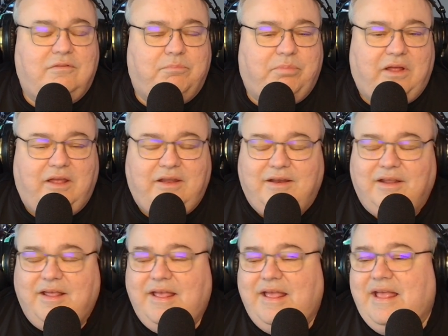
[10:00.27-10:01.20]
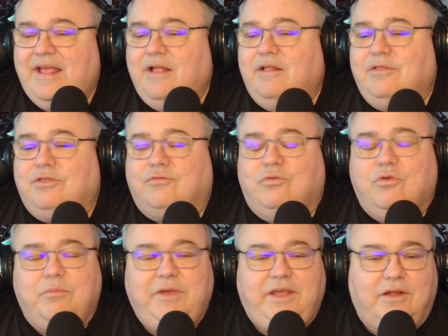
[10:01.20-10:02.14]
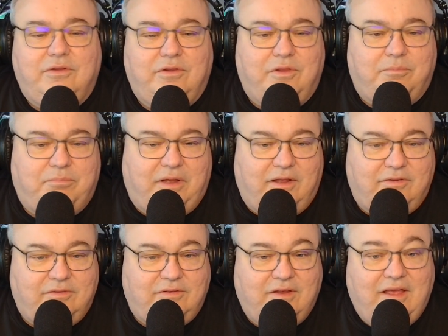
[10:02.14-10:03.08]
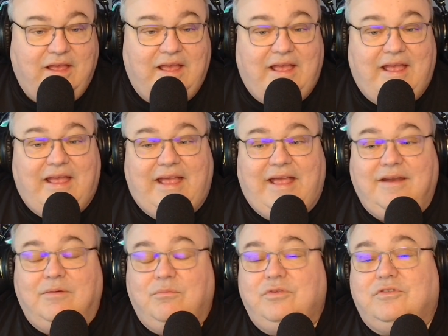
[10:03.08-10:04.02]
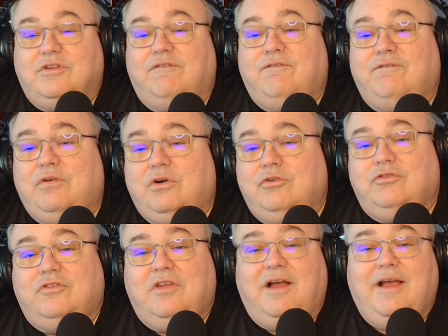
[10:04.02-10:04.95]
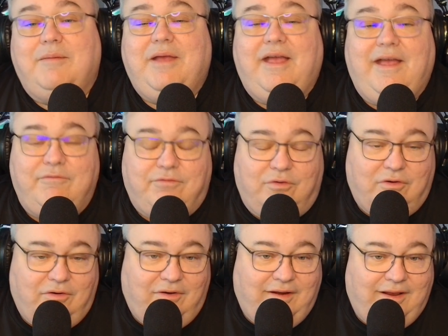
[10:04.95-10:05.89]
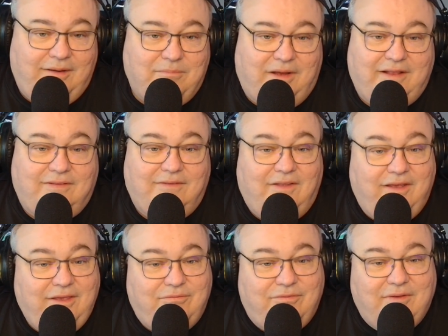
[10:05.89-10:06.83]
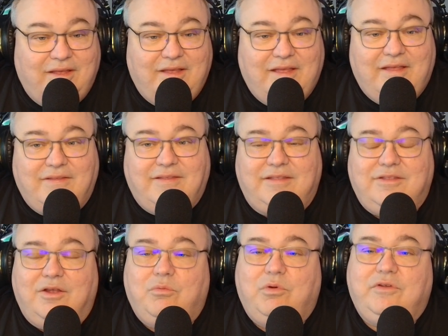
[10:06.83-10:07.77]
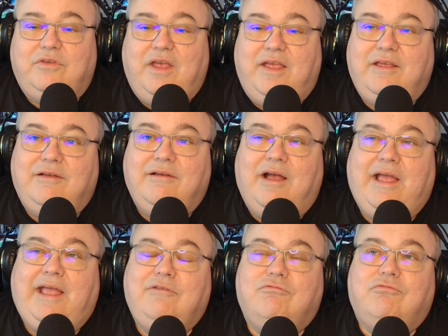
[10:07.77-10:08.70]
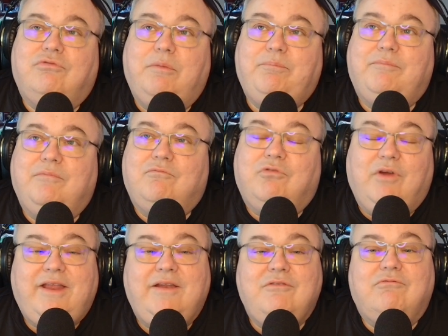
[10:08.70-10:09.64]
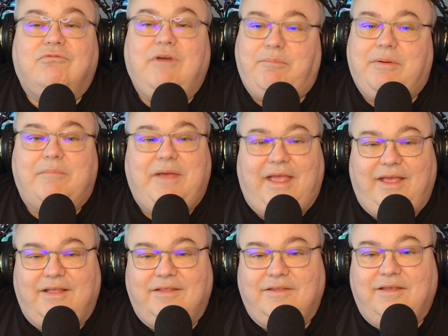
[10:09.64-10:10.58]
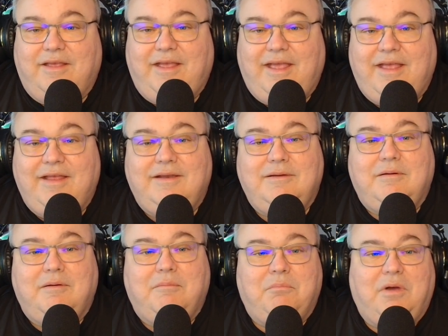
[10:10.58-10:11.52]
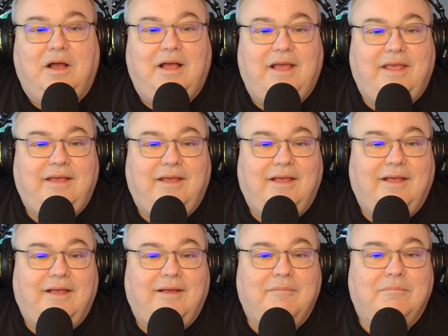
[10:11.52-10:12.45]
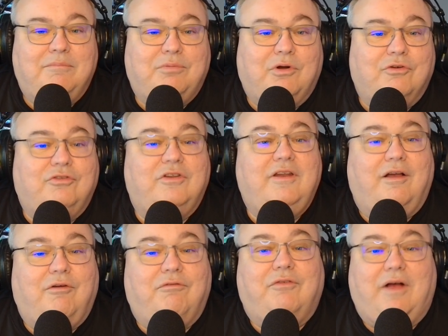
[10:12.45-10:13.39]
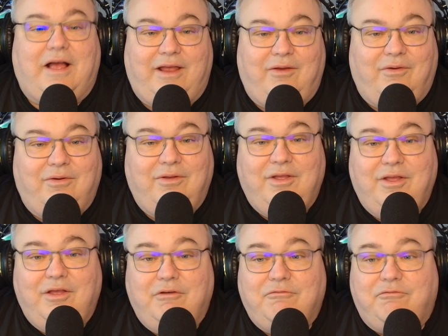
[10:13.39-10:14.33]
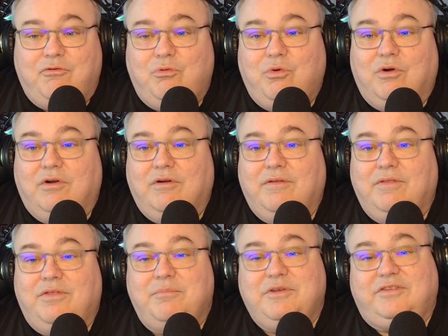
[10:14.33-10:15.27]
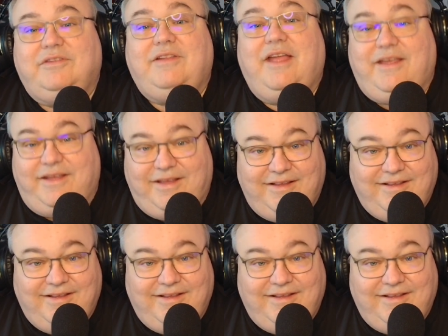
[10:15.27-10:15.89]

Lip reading: butt, threw me under the bus. And it was the first time ever in my life that there was a written reprimand in my personnel file for the mistake.